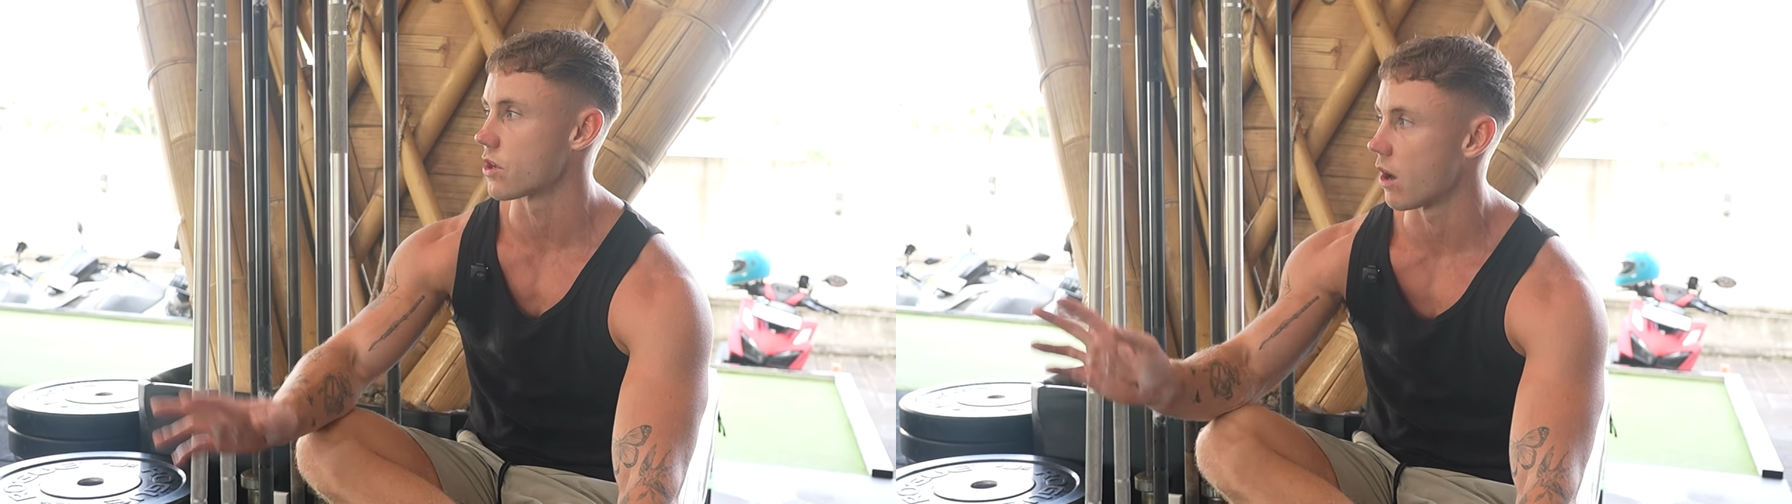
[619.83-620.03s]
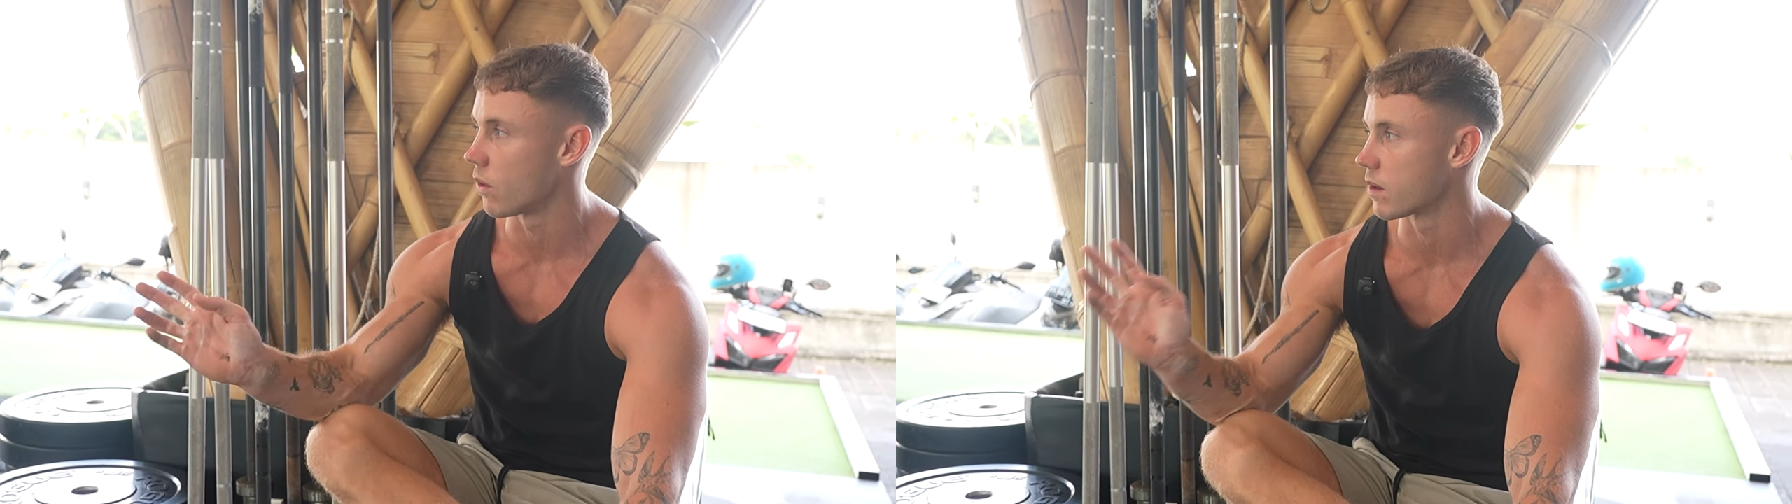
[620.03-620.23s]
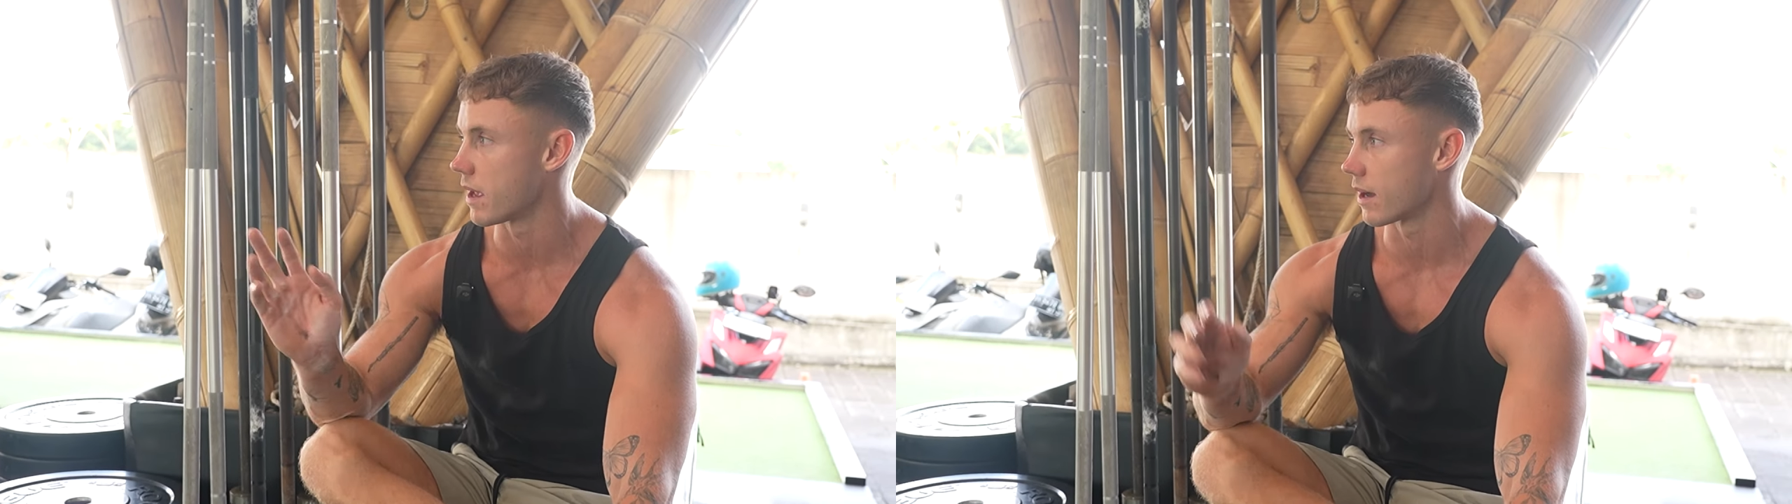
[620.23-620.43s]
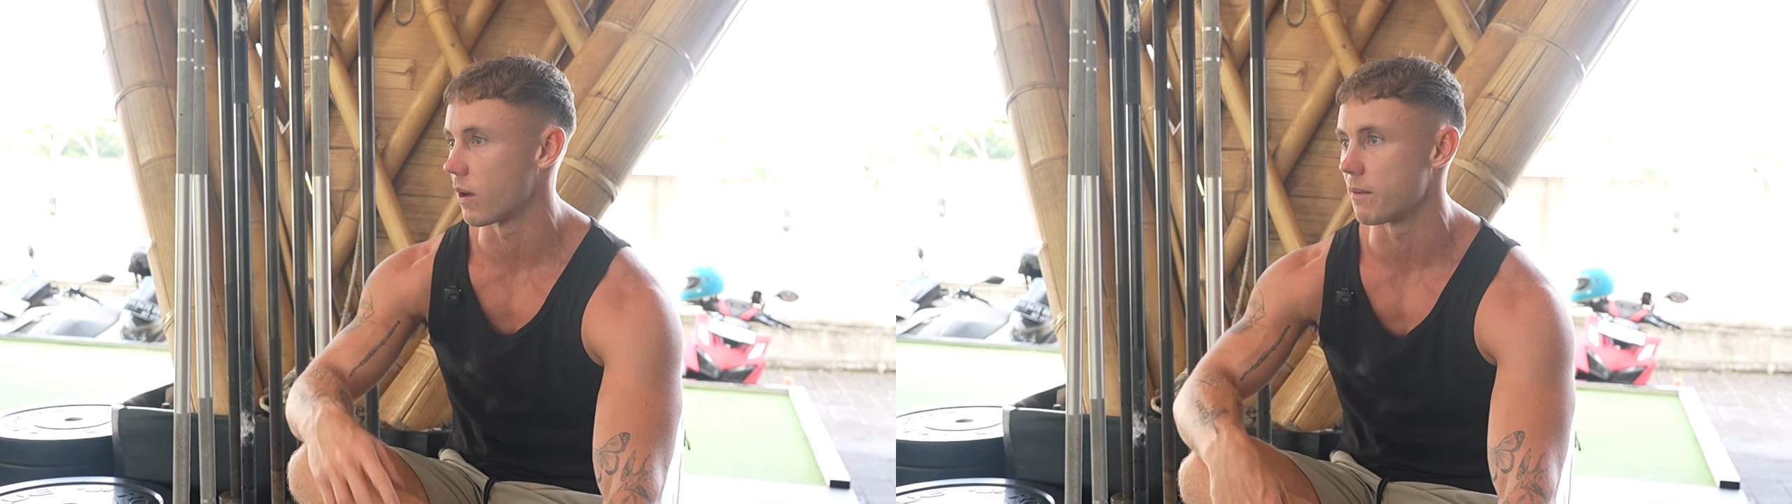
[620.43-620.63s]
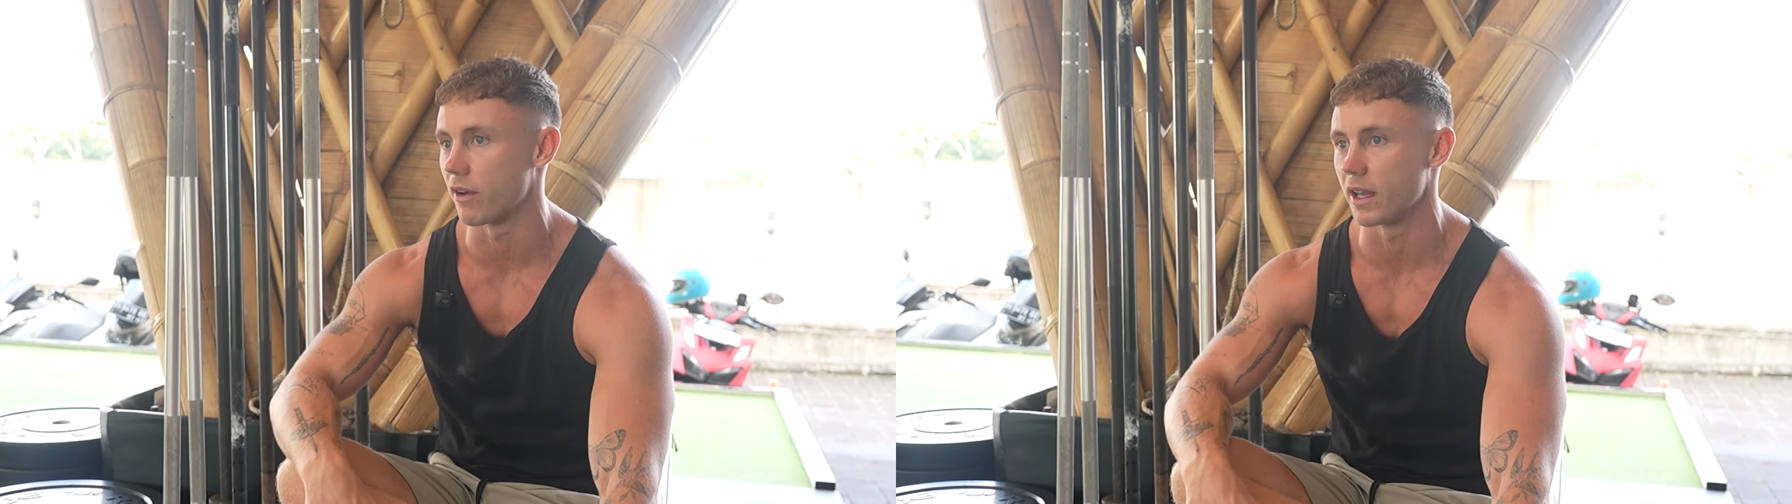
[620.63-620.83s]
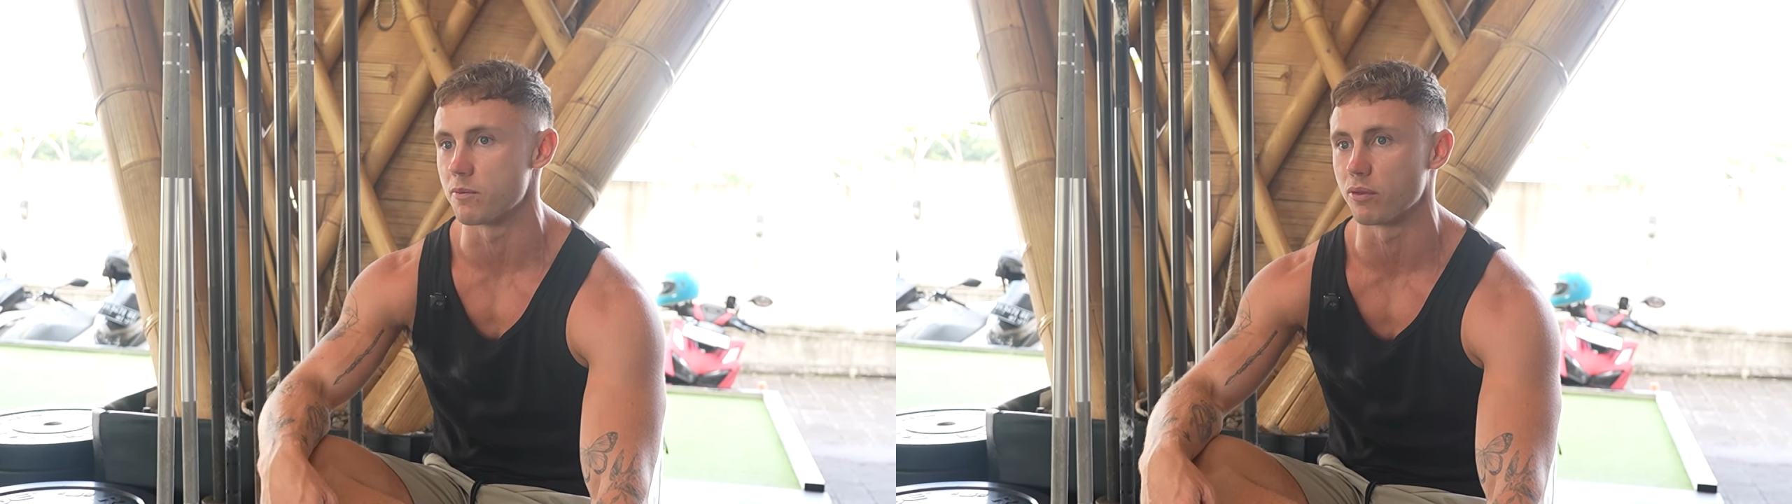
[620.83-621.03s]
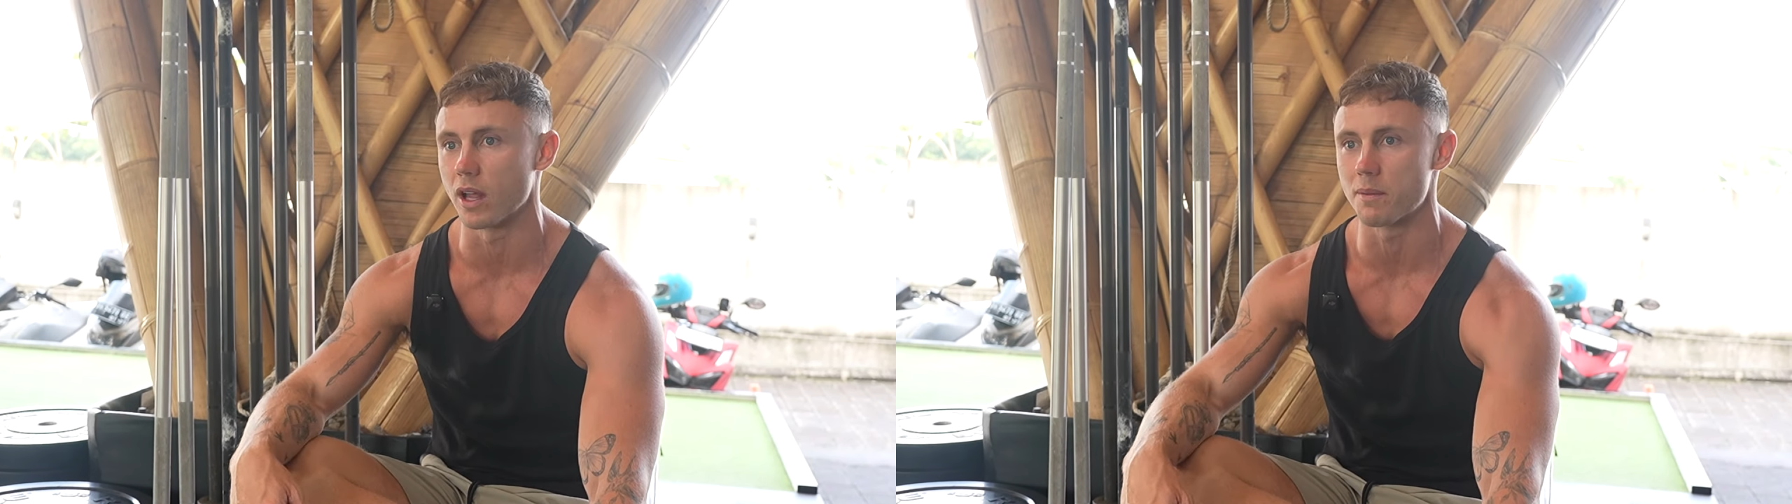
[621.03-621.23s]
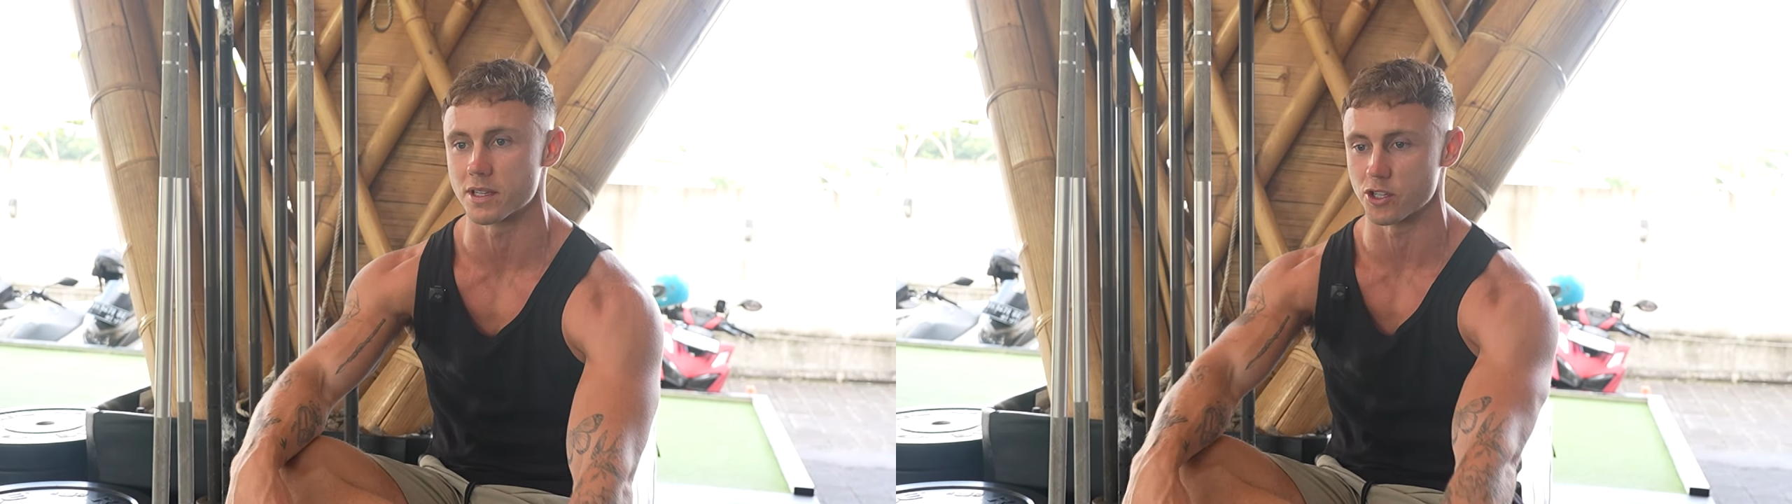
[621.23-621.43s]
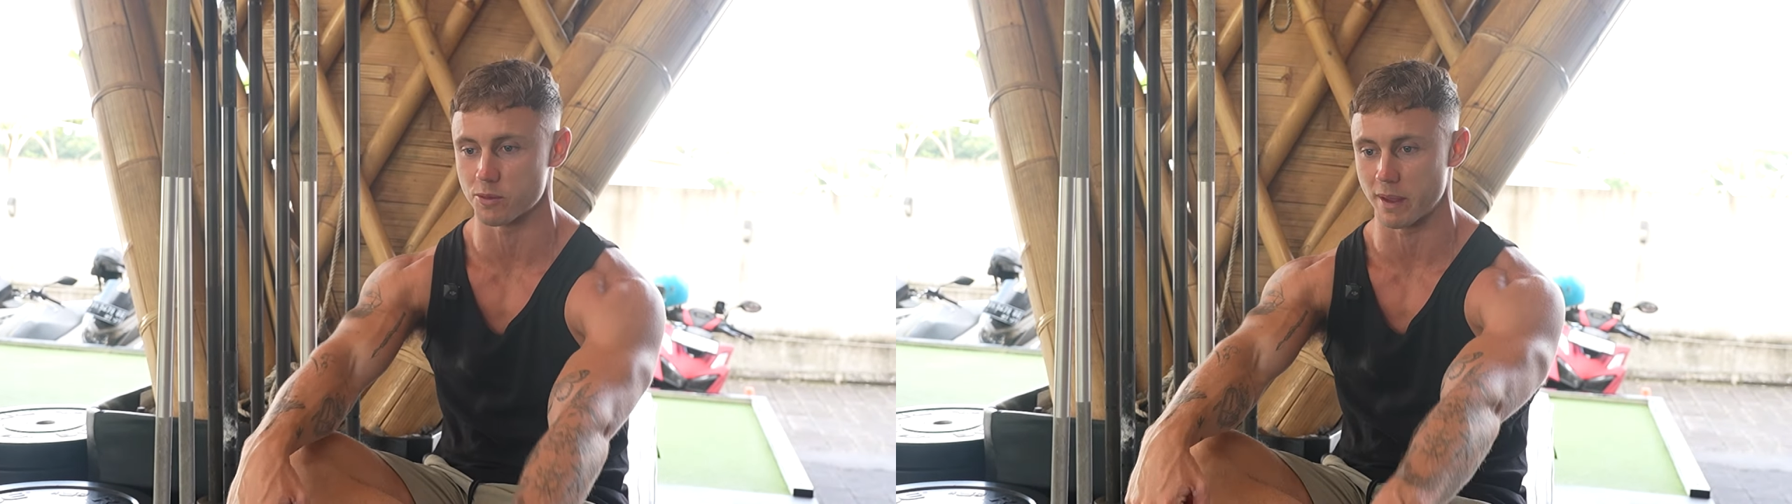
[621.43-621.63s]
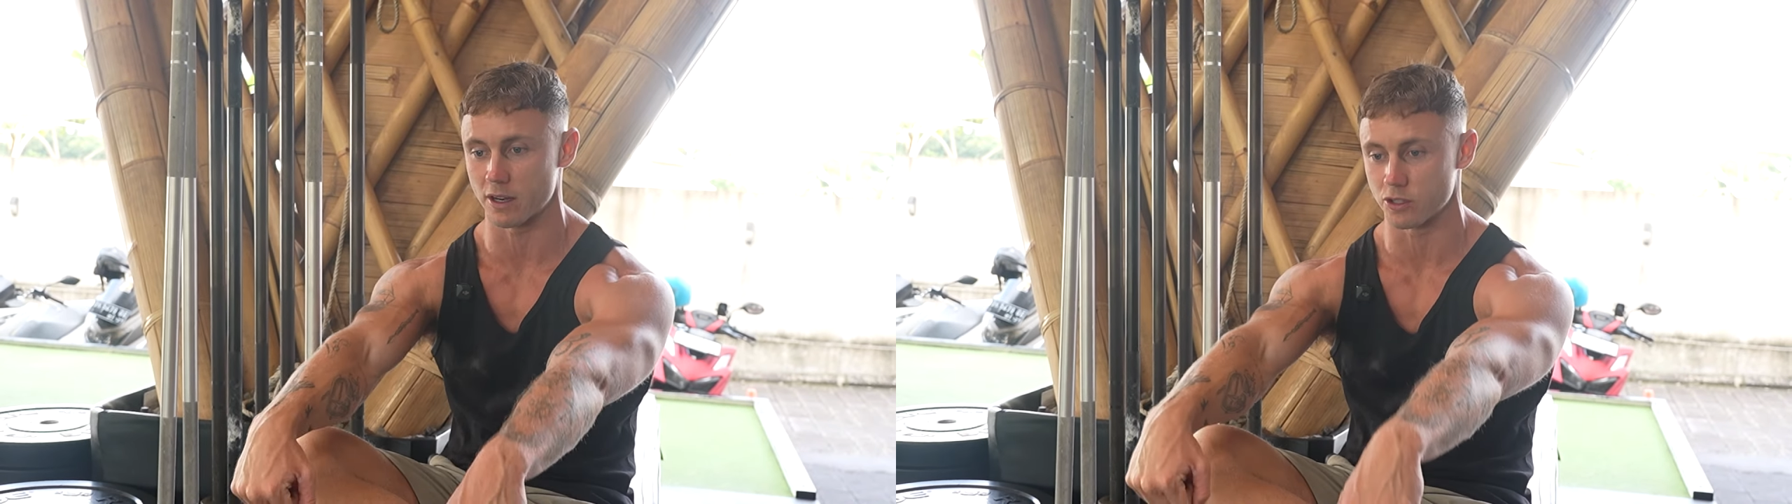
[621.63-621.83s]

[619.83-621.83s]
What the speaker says: I want to be able to rep front lever pull-ups and just be able